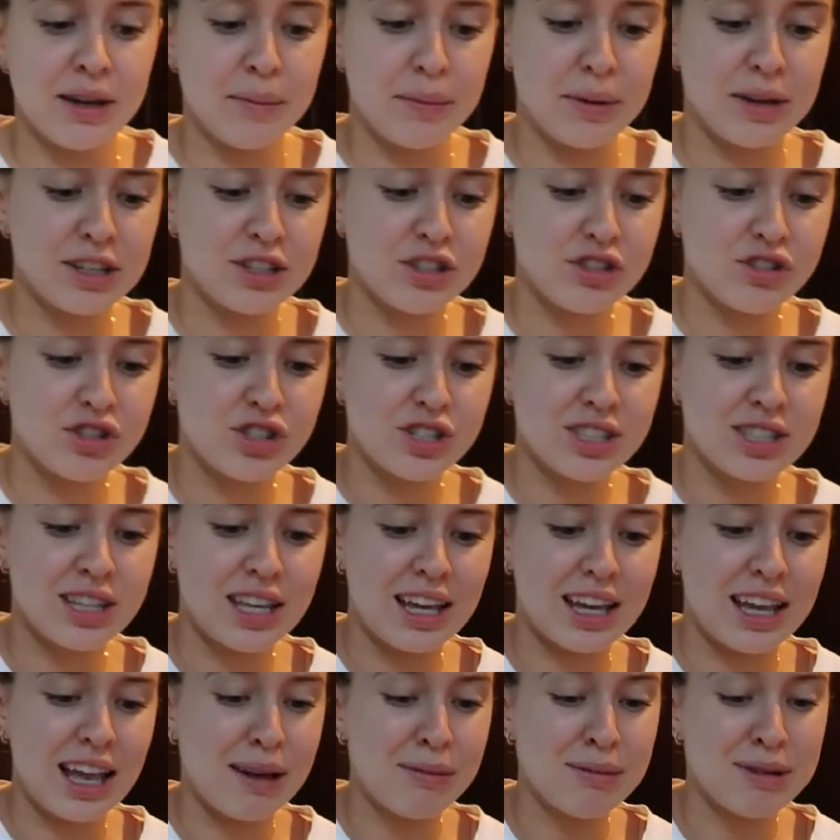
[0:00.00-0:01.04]
because you're just
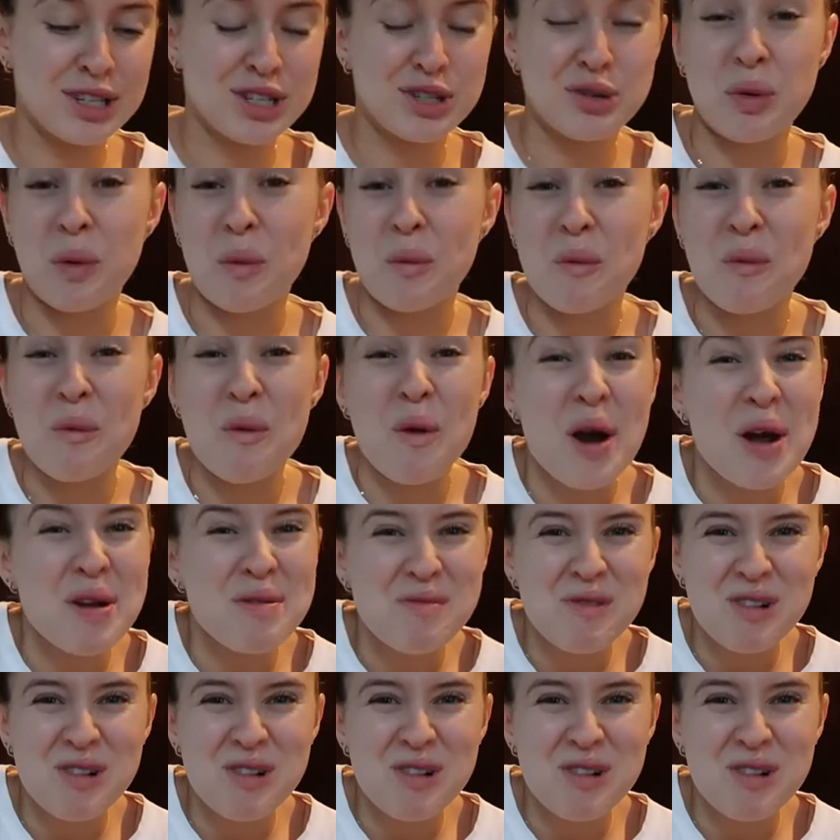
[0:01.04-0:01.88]
like, I'm gonna do it one